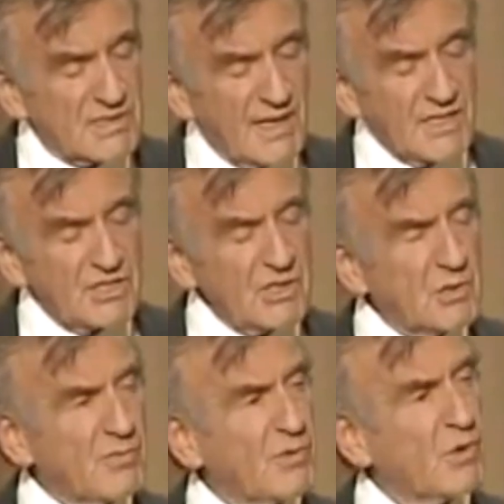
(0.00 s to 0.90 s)
tragic
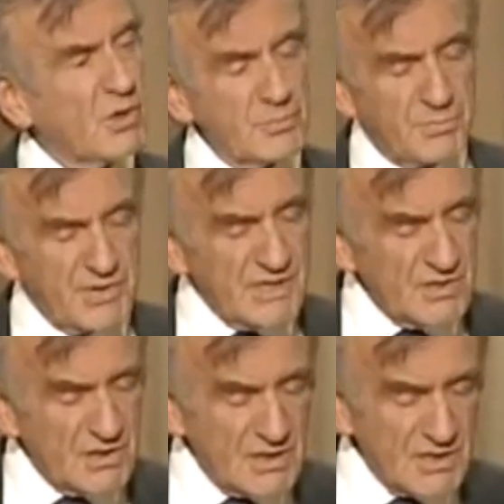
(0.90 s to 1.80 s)
of all
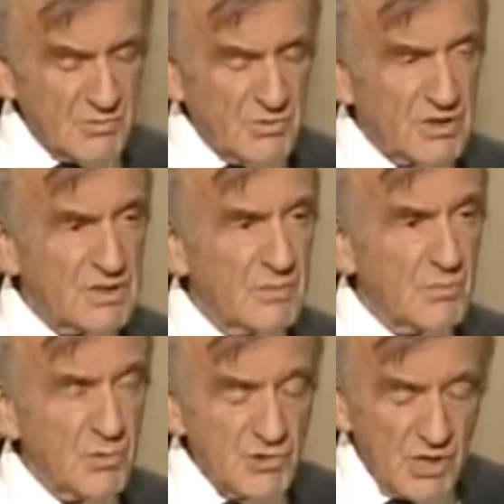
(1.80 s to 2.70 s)
prisoners were the
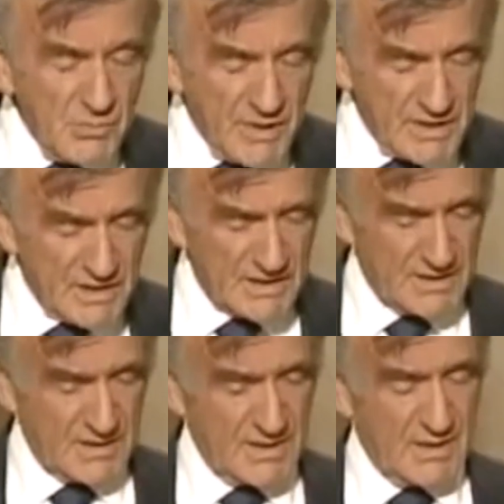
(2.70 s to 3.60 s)
Muselmänner,
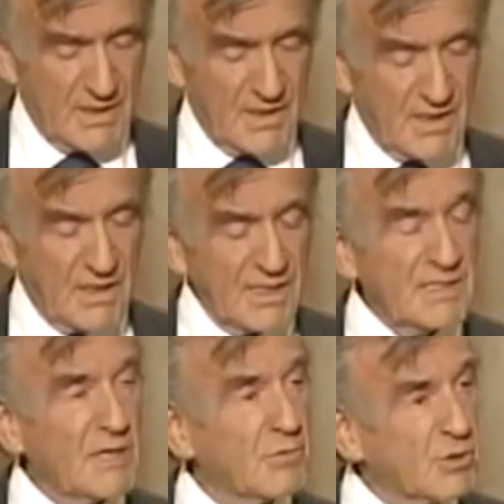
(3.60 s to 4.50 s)
as
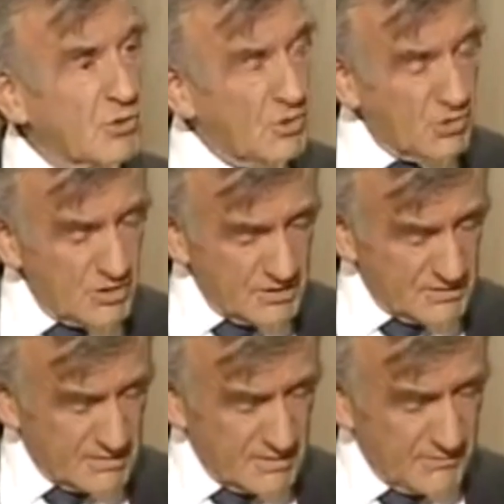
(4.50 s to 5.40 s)
they were
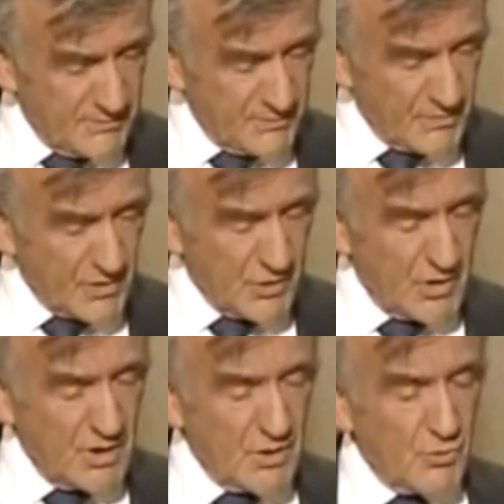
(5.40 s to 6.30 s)
called.
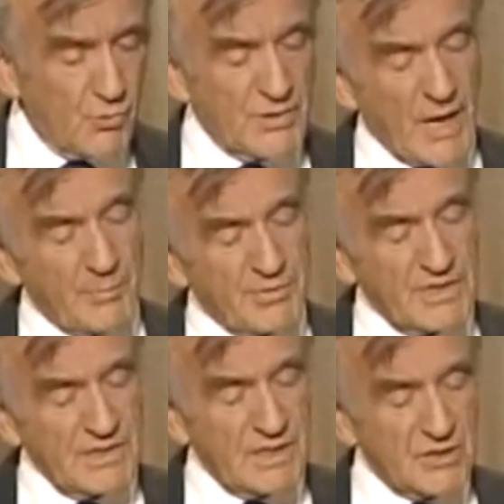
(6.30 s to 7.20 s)
Wrapped
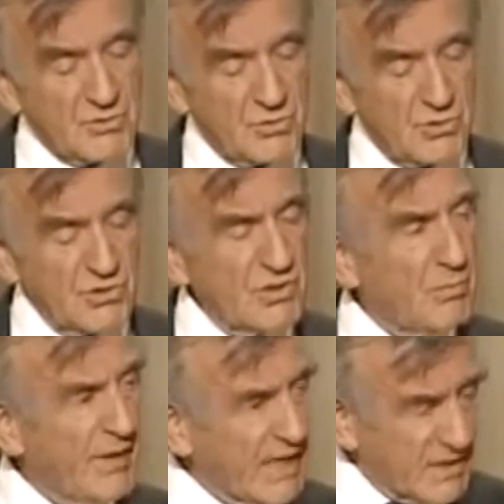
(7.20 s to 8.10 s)
in their torn
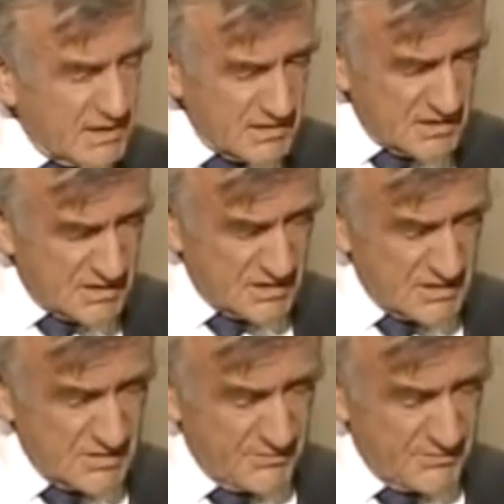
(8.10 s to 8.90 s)
blankets,